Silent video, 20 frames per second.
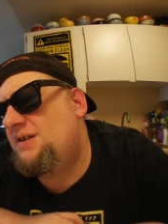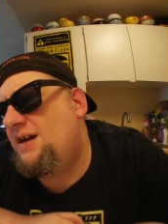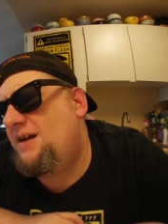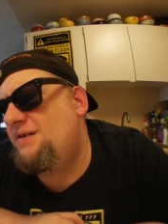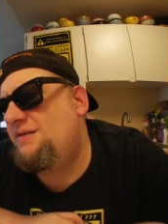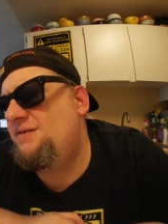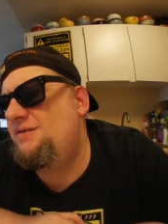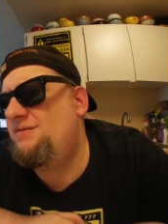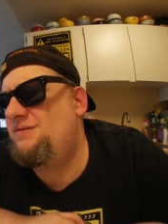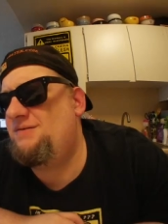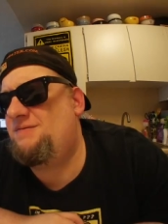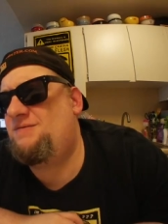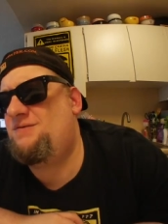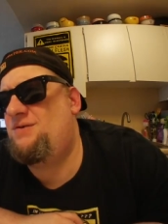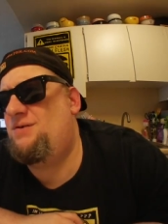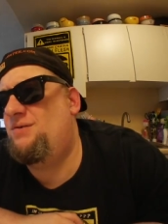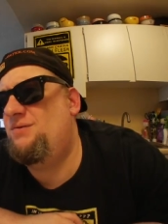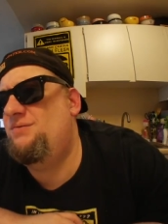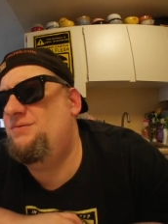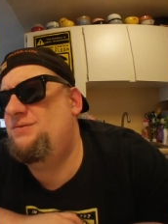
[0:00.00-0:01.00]
I don't know what
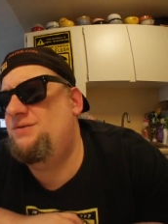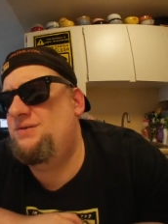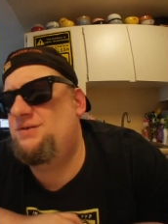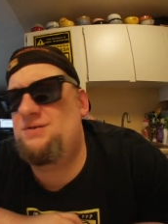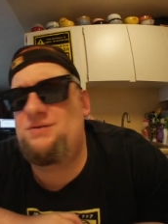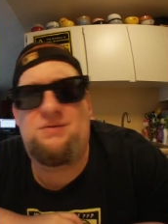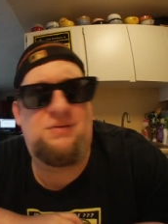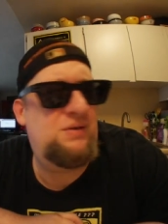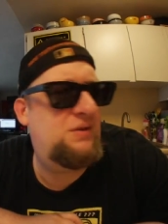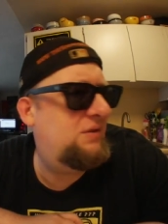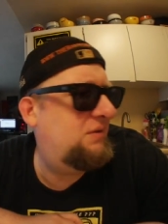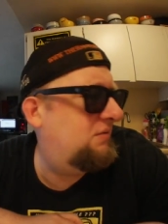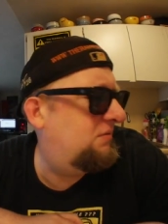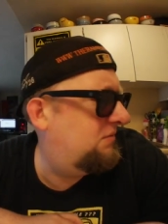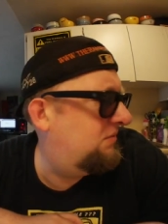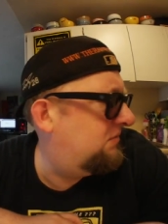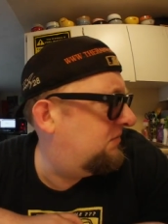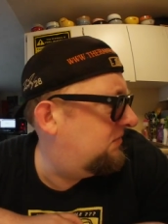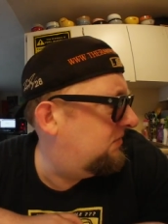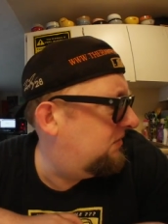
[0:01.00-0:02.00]
con is the right
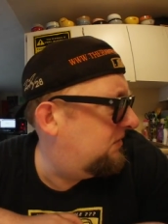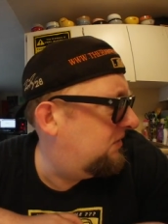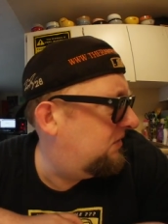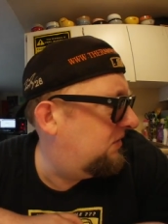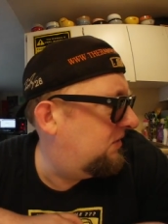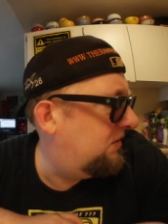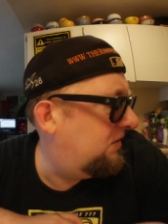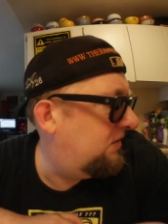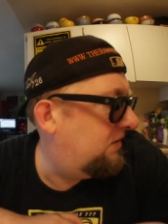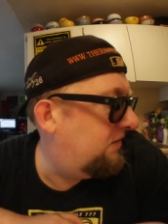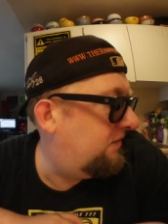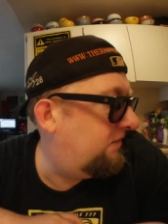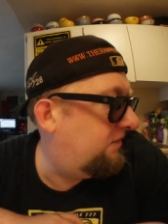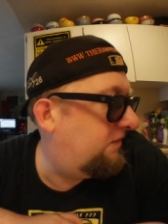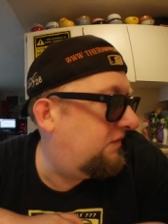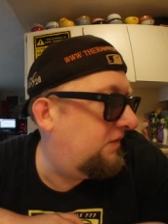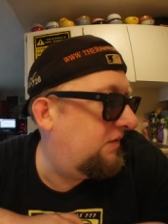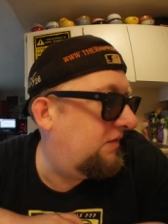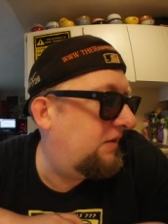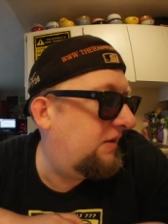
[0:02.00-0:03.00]

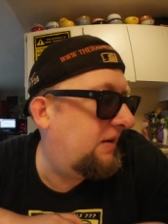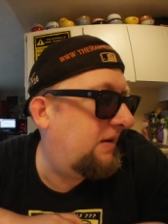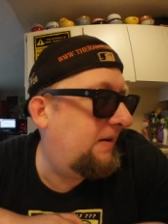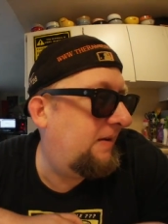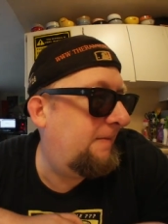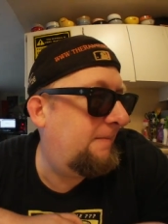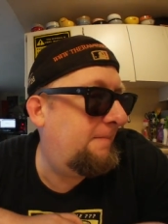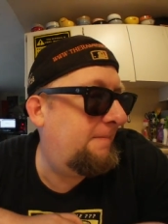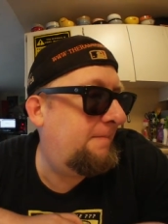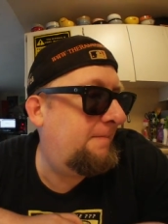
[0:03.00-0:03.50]
for that.